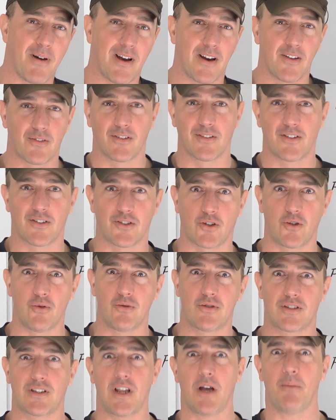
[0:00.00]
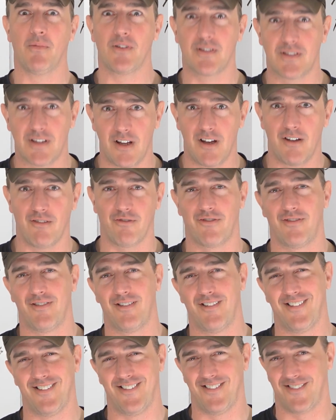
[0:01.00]
might as well just goose step yourself
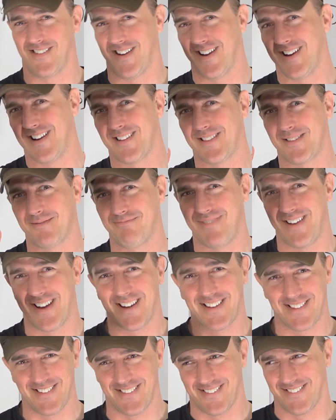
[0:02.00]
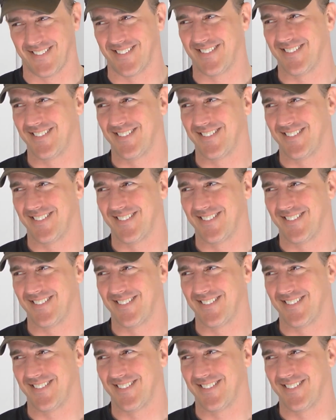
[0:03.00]
right out the back door.